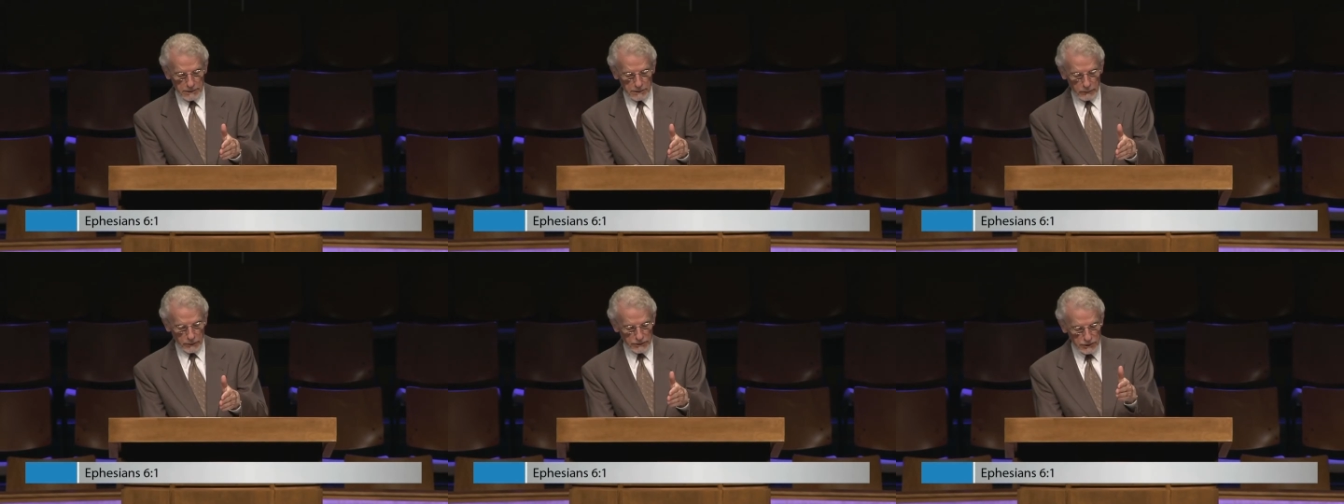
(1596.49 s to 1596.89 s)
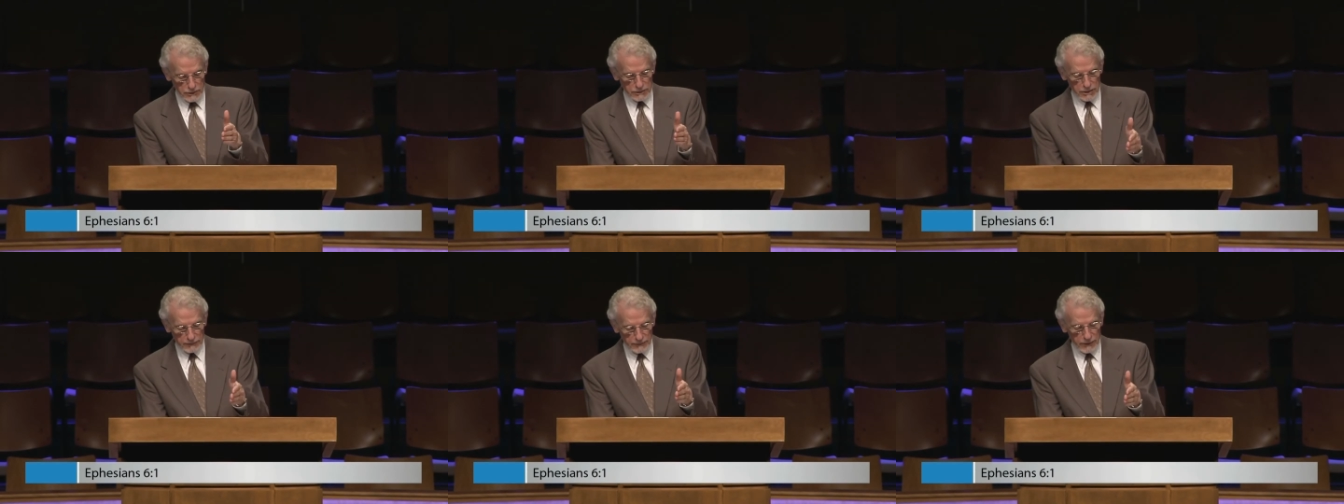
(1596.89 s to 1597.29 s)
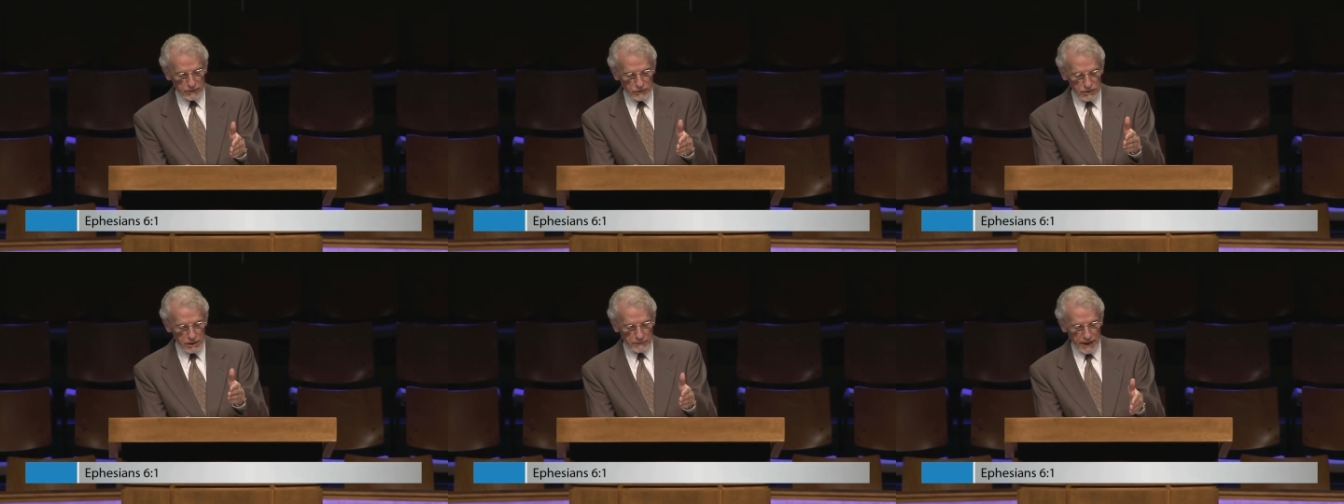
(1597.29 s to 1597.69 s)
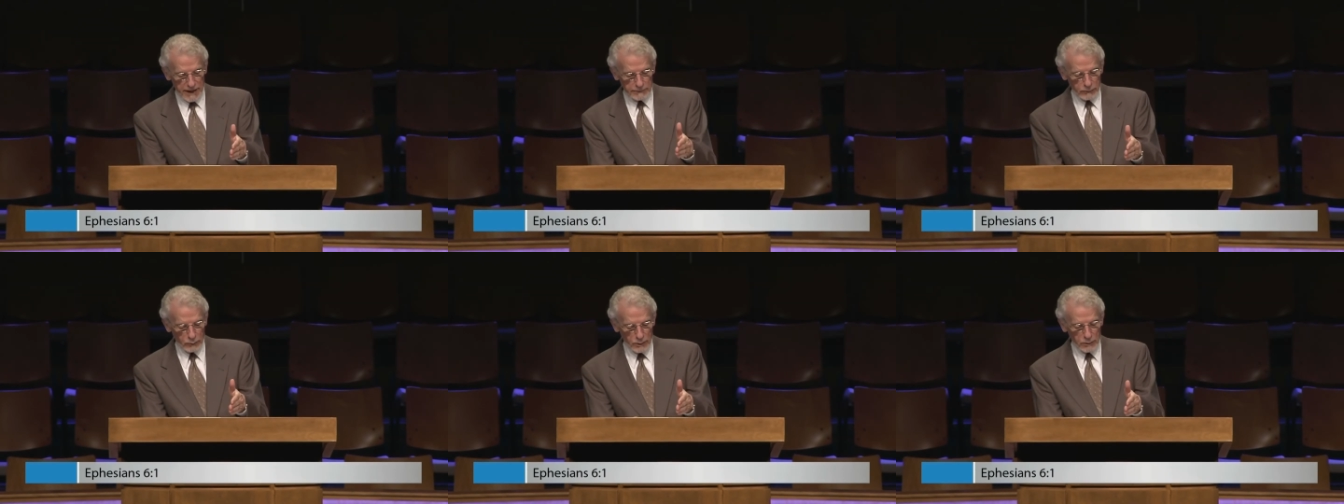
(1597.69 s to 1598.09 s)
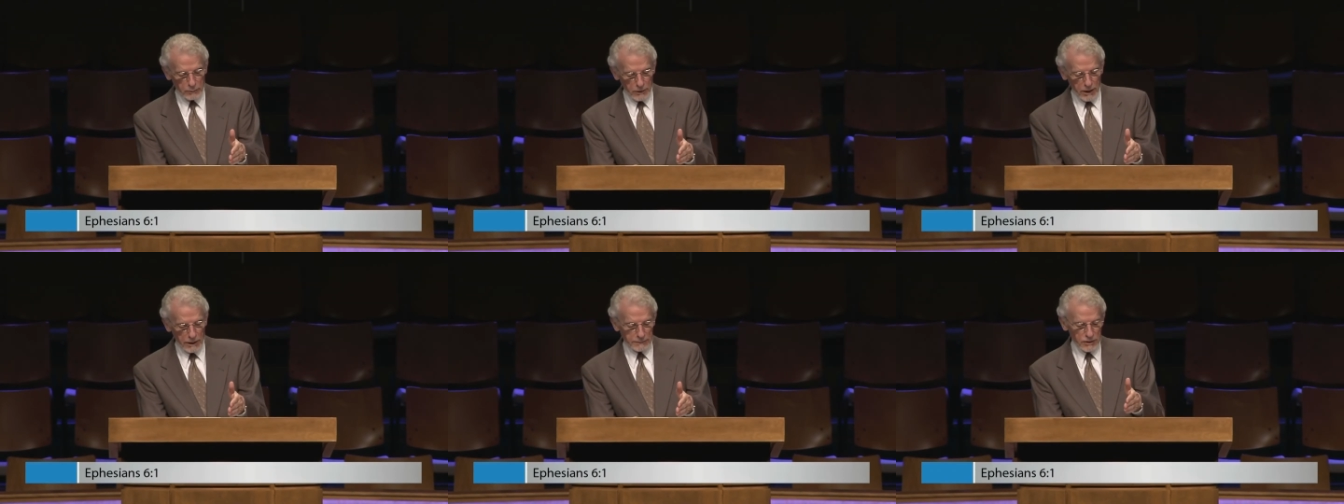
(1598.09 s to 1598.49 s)
which is the first commandment with
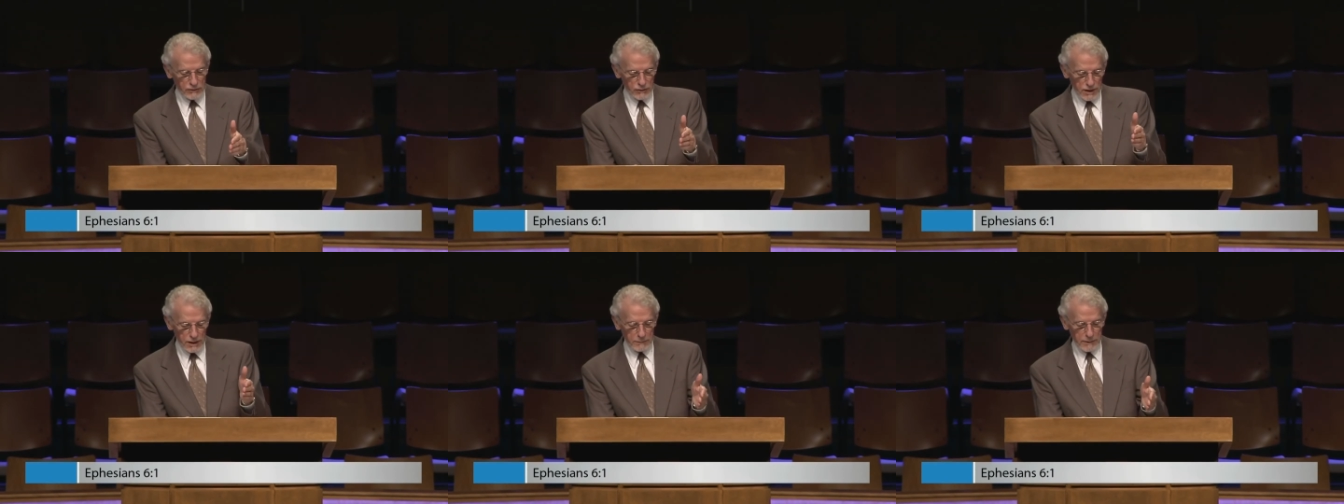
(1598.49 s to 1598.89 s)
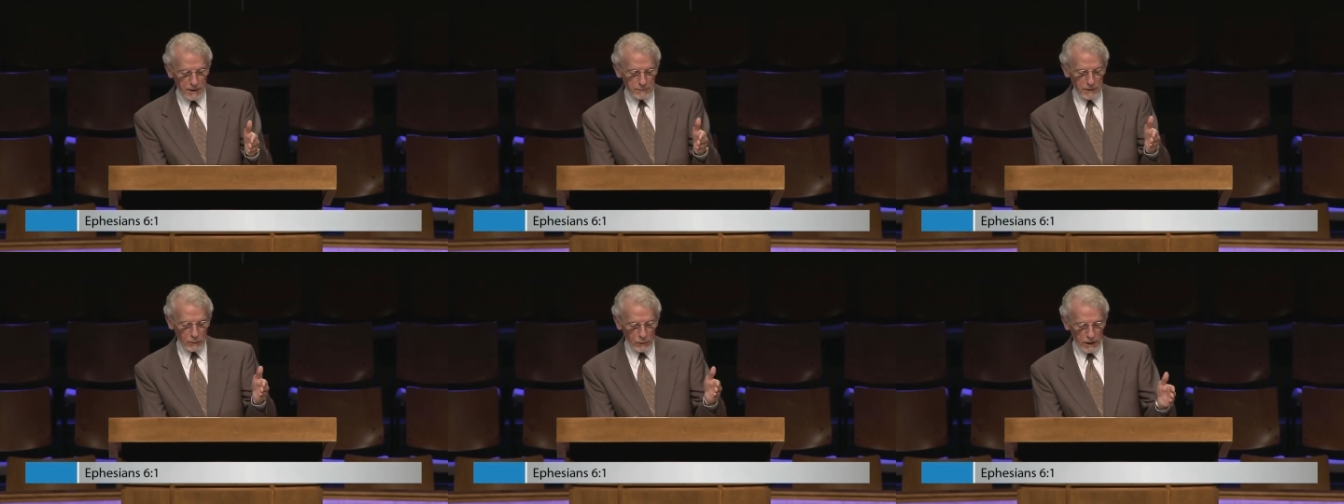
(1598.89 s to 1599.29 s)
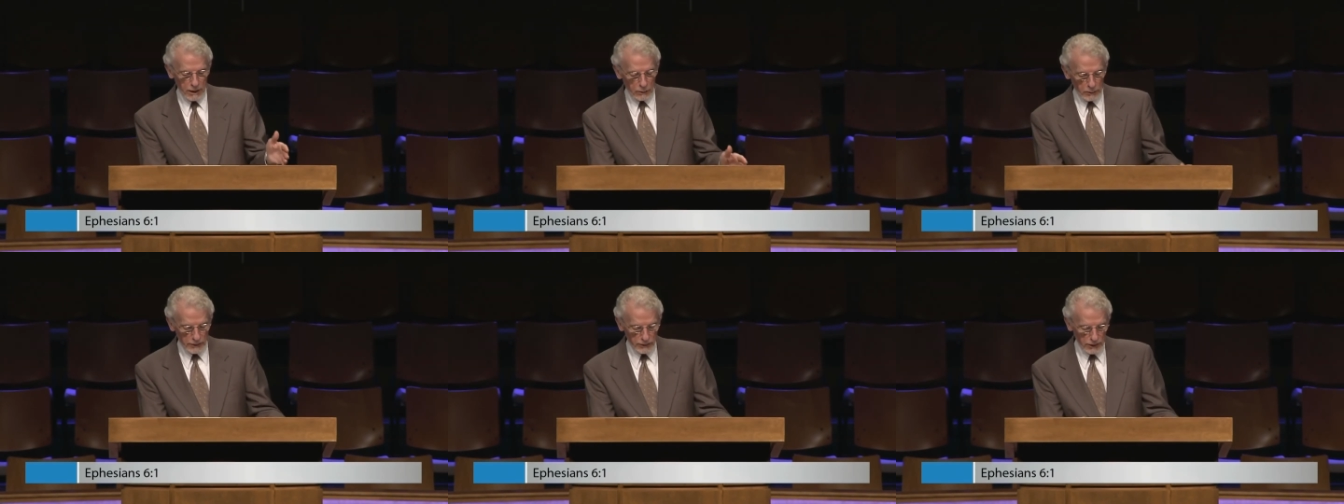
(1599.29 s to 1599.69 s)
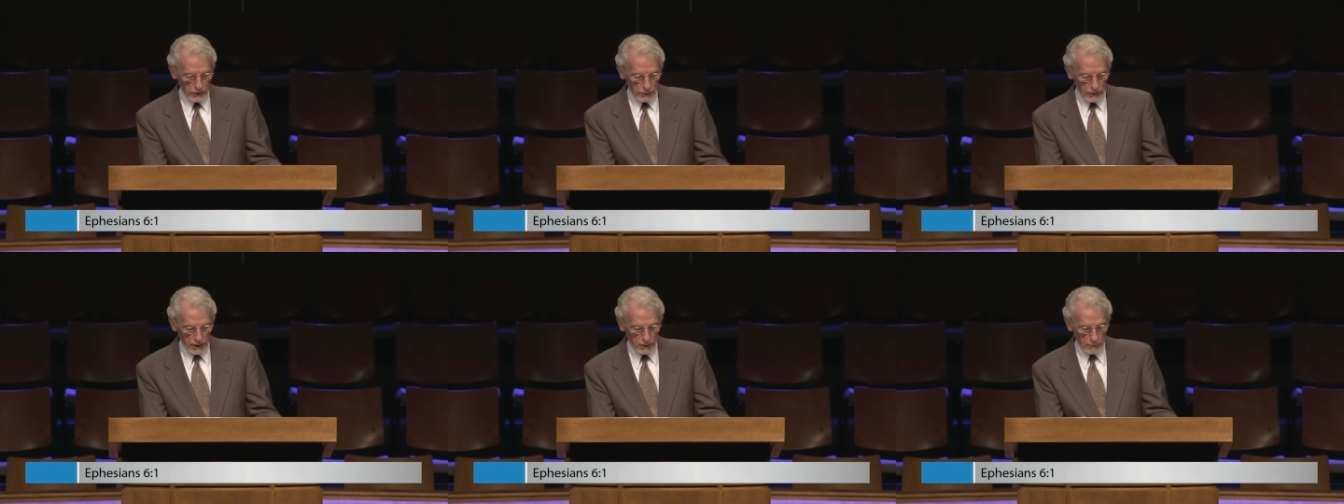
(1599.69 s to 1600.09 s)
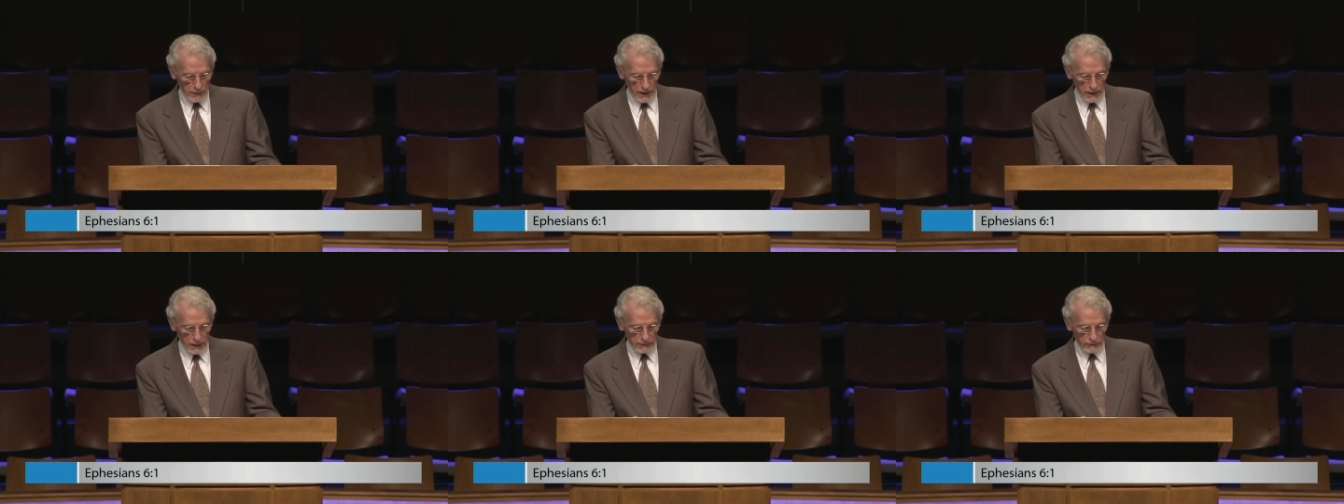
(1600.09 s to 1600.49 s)
promise, that it may be well with you, that you
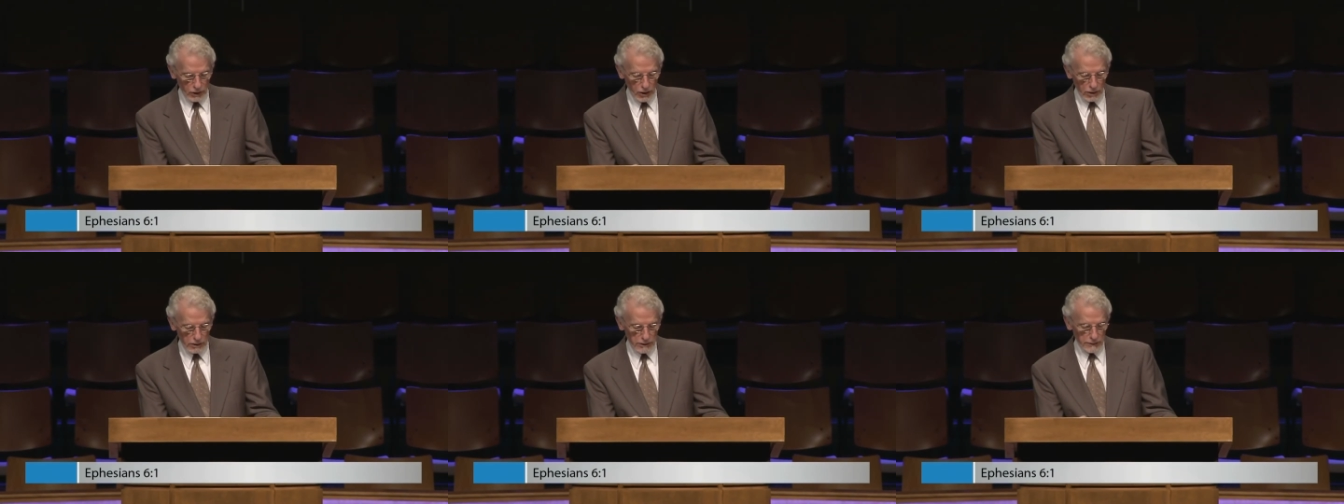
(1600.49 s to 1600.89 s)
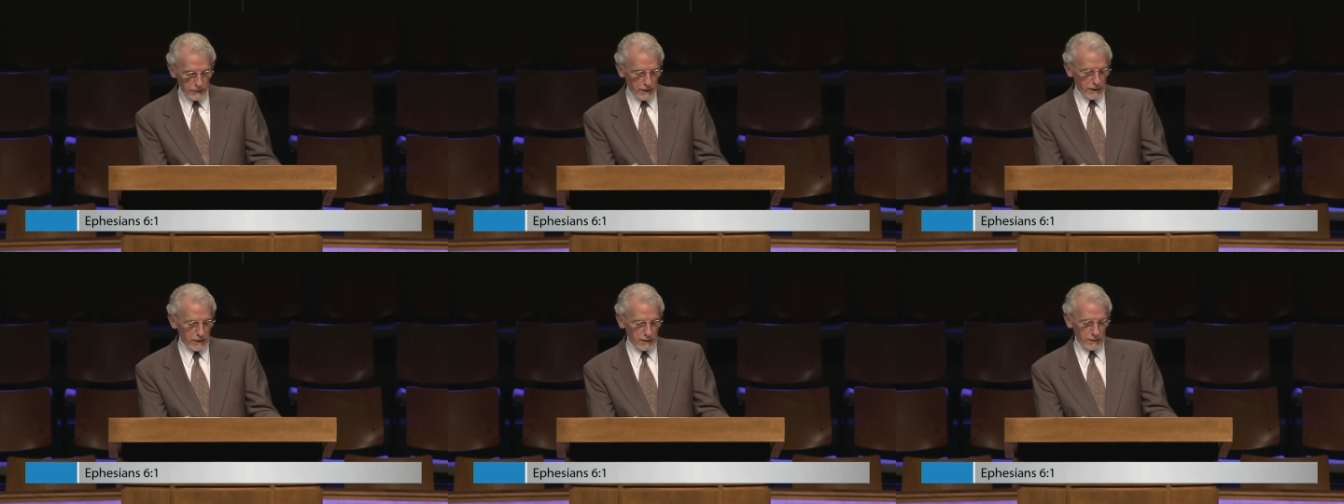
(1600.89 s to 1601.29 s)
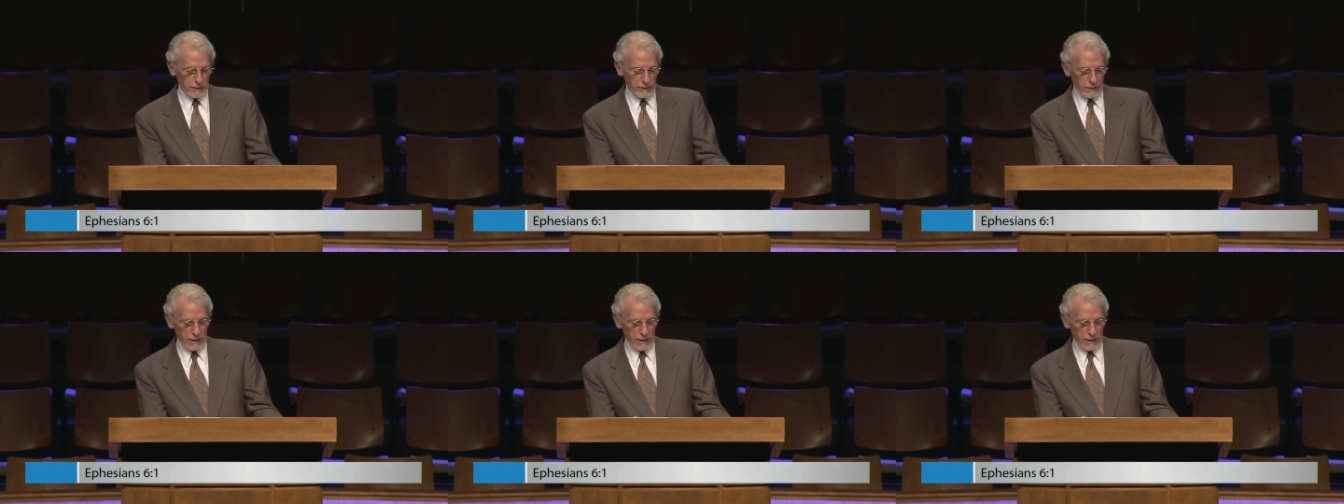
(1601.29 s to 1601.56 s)
may live long on the earth.